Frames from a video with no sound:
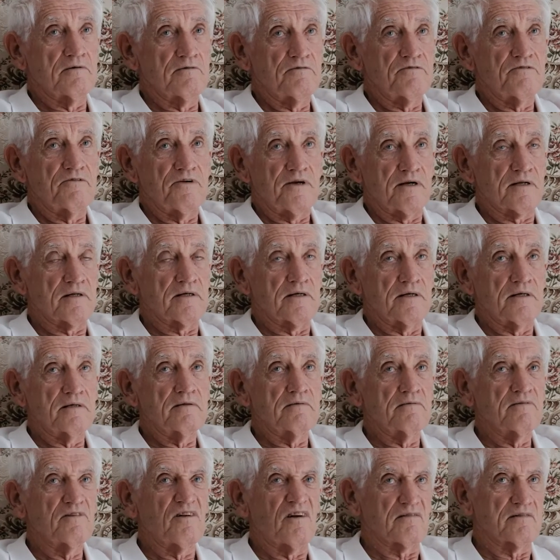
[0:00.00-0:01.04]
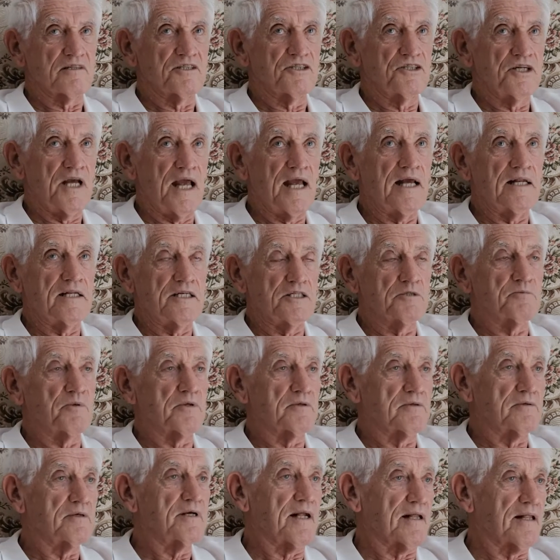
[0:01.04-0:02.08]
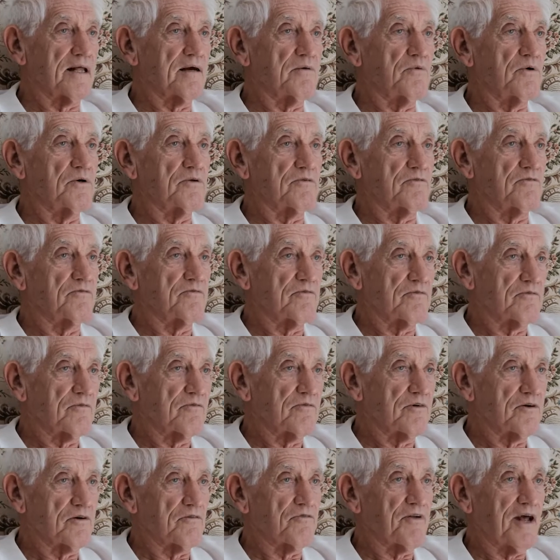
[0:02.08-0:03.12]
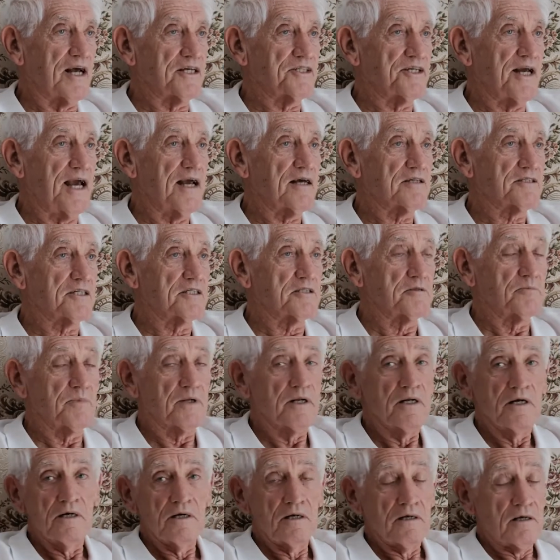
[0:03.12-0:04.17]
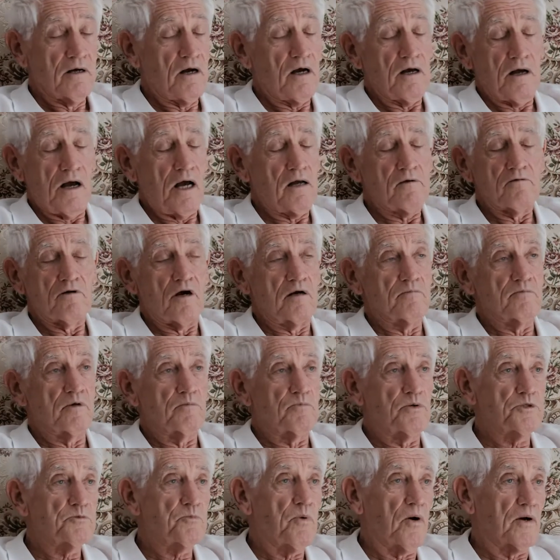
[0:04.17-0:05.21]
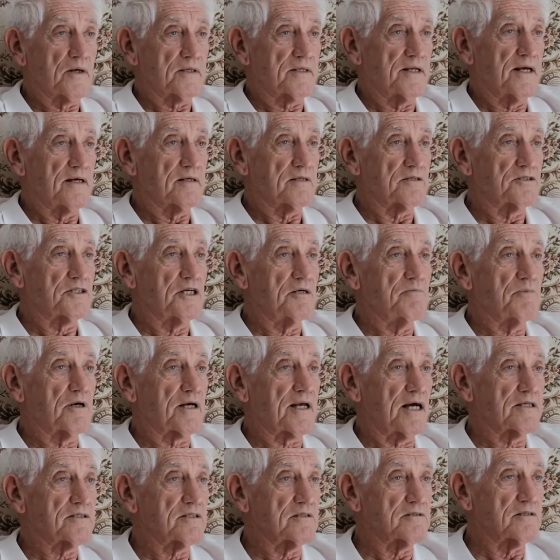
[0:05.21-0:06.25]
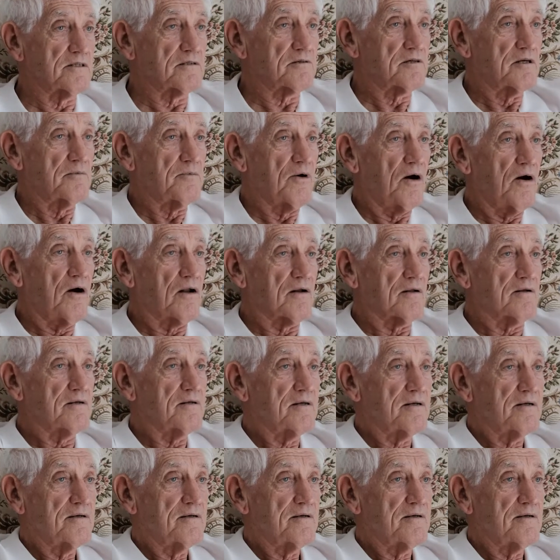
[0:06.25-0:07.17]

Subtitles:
fairly, not shanties, but they weren't real flash housing. But I'd ride my push bike down to see my cousins at Crib Island.